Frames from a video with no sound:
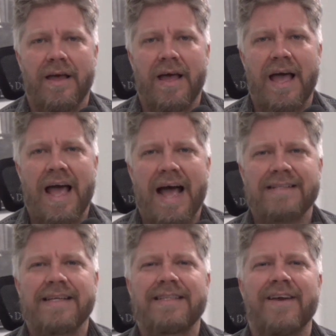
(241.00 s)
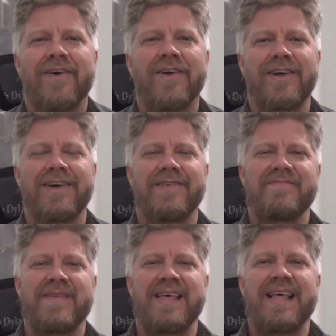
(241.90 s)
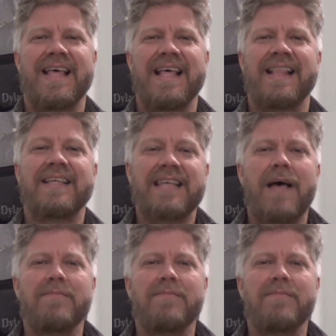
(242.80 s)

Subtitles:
As I said earlier, this album